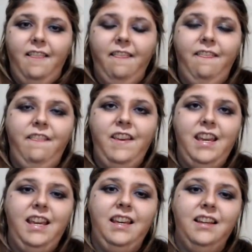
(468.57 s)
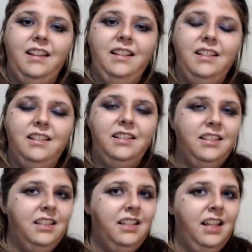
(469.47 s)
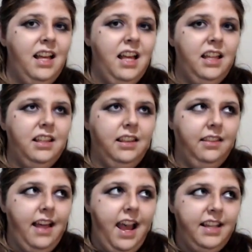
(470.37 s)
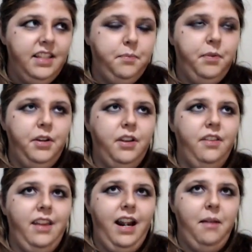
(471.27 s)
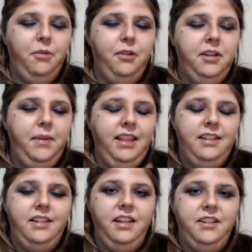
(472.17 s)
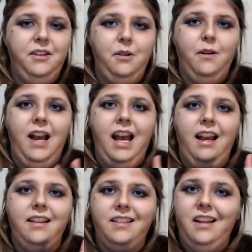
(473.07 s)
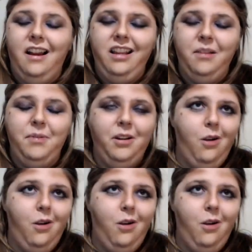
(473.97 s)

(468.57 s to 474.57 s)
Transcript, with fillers: The last book that I'm going to be listening to as an audiobook,